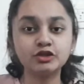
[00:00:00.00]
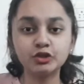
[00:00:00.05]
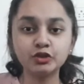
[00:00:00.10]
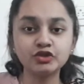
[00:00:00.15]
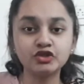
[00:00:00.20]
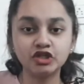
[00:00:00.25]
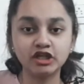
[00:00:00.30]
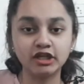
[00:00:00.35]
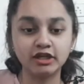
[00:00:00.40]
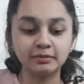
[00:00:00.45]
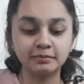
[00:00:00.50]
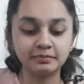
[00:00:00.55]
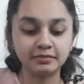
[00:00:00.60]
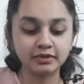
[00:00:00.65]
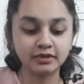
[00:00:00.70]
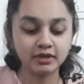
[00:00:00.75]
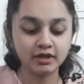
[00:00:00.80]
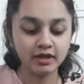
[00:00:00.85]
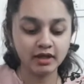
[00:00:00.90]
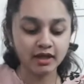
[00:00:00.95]
too cheap.
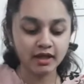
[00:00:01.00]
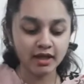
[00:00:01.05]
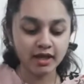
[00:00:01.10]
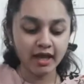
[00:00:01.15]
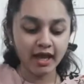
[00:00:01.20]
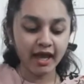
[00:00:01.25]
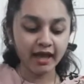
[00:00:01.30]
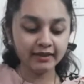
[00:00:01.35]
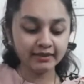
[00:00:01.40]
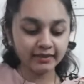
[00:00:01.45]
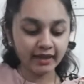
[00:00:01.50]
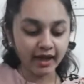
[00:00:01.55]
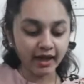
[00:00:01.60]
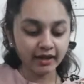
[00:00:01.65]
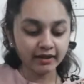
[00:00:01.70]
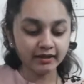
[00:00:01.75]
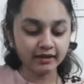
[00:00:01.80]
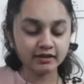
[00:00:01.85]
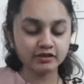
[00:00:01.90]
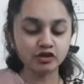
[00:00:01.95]
And
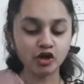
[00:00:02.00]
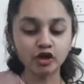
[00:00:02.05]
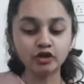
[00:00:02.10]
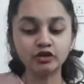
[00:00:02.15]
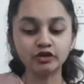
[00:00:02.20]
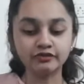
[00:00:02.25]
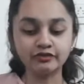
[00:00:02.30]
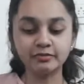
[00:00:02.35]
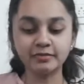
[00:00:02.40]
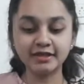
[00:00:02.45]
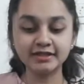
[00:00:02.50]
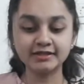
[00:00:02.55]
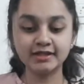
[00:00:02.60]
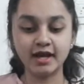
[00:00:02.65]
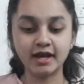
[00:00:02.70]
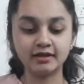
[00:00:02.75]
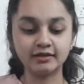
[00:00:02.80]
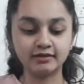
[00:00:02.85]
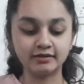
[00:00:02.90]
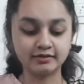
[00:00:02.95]
that is not good for my
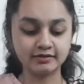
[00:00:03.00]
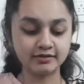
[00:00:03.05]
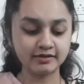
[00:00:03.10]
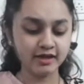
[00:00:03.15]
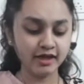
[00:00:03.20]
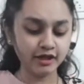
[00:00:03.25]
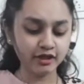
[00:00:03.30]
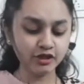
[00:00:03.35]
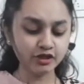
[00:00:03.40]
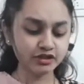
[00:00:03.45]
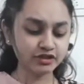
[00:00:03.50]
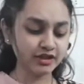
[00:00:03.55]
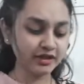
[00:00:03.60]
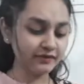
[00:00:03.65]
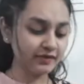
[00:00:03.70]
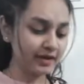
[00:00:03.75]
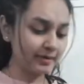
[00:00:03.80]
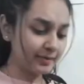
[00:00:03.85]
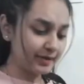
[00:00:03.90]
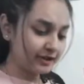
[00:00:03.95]
standards. Usually
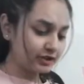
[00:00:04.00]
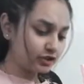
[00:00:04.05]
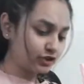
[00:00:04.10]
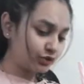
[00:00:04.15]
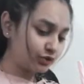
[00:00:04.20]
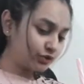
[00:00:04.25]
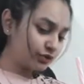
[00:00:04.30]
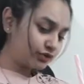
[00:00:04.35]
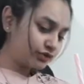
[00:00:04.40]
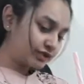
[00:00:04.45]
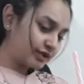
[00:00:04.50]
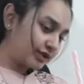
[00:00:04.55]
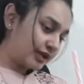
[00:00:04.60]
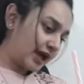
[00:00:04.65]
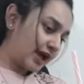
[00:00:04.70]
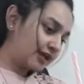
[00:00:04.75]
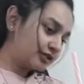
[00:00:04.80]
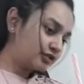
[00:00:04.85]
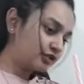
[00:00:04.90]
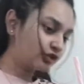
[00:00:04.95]
when I buy shoes, it
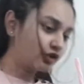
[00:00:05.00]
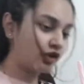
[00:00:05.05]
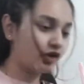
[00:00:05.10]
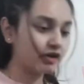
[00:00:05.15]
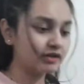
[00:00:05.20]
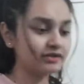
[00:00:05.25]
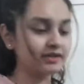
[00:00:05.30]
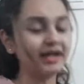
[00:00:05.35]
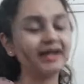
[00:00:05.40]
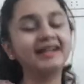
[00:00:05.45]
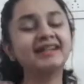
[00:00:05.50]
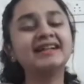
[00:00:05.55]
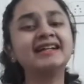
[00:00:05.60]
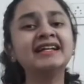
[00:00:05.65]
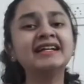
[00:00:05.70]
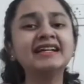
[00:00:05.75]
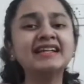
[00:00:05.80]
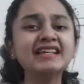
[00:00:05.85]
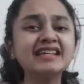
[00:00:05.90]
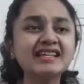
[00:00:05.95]
has to cost at
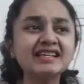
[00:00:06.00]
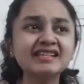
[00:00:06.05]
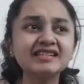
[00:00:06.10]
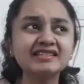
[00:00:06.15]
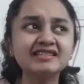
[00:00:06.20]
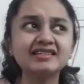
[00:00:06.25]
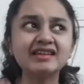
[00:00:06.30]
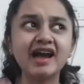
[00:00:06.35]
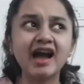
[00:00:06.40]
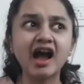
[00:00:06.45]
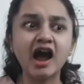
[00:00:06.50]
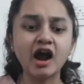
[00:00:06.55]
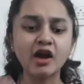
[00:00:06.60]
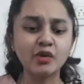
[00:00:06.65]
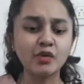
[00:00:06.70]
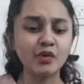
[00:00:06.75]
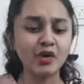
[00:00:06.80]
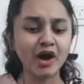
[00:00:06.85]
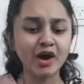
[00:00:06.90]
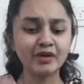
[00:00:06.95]
least
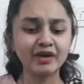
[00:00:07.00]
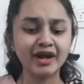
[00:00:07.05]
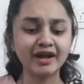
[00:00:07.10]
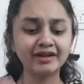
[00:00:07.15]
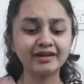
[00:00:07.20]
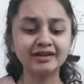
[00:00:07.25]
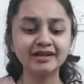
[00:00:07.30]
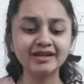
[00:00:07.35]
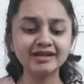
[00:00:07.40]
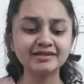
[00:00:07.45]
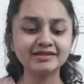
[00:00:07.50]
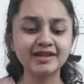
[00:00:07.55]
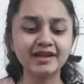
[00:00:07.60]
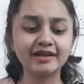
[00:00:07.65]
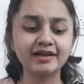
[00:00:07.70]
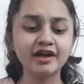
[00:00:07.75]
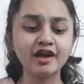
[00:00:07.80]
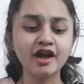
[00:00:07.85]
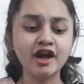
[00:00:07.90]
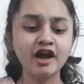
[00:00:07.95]

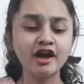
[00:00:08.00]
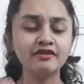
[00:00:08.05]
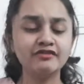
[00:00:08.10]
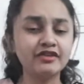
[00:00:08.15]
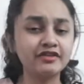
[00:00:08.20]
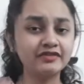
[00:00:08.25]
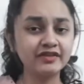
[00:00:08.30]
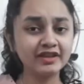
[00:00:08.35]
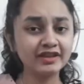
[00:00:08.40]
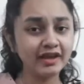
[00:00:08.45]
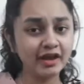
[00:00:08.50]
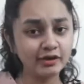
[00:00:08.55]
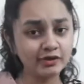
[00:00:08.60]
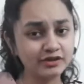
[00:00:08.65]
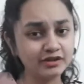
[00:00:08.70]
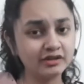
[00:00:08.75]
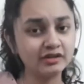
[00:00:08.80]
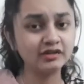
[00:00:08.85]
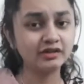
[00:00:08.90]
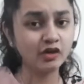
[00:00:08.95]
like
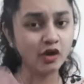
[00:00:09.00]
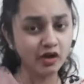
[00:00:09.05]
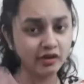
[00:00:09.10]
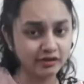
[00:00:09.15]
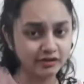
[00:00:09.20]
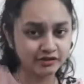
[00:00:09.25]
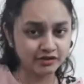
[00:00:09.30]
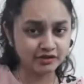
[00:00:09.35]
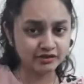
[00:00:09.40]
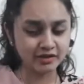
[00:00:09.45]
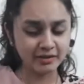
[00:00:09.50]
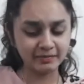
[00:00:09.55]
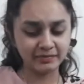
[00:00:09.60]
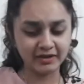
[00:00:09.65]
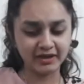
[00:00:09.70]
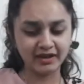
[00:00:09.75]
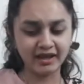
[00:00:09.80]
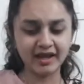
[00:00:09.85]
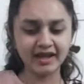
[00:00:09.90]
$50,000 or something.